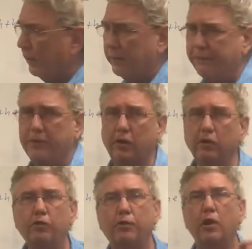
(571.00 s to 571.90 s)
the
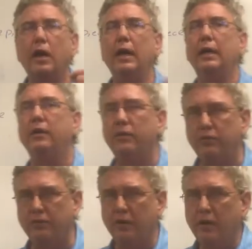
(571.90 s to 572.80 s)
first
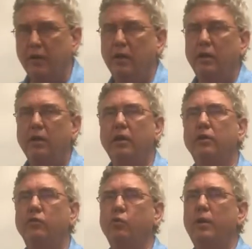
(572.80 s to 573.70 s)
phrase
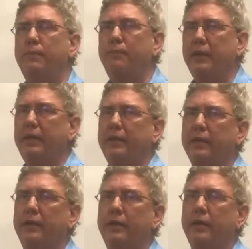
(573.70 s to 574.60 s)
is
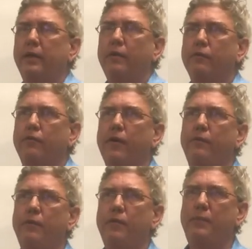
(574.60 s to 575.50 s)
repeated
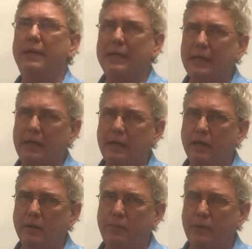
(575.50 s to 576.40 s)
from the beginning of
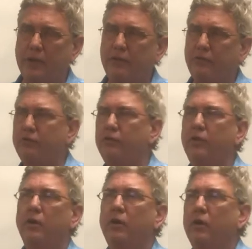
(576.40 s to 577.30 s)
the piece
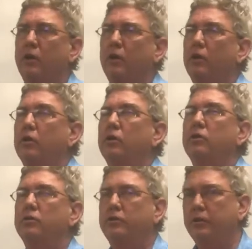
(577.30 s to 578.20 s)

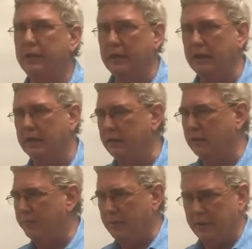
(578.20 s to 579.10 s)
to the end of the
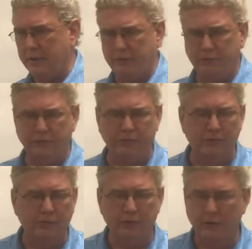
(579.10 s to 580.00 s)
piece.